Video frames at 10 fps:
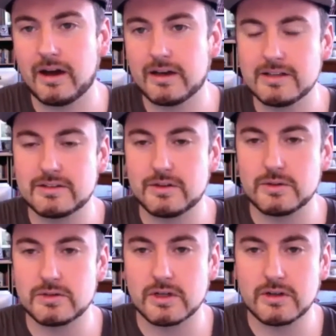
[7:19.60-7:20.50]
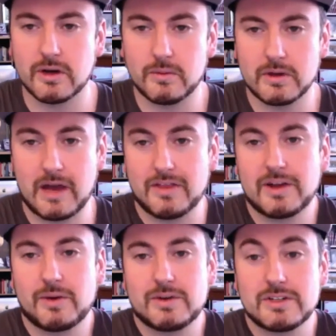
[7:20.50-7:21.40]
institution, you know, I
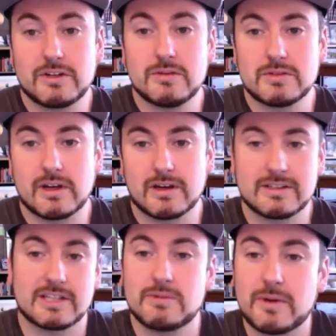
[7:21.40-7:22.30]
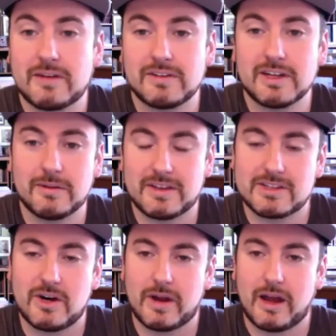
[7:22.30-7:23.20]
think we should use it because that's what we have to deal with.
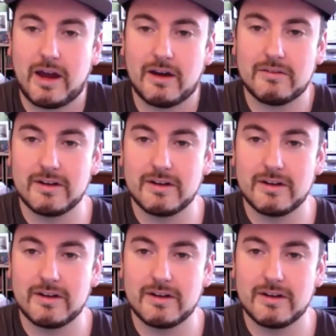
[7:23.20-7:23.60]
That's all we have.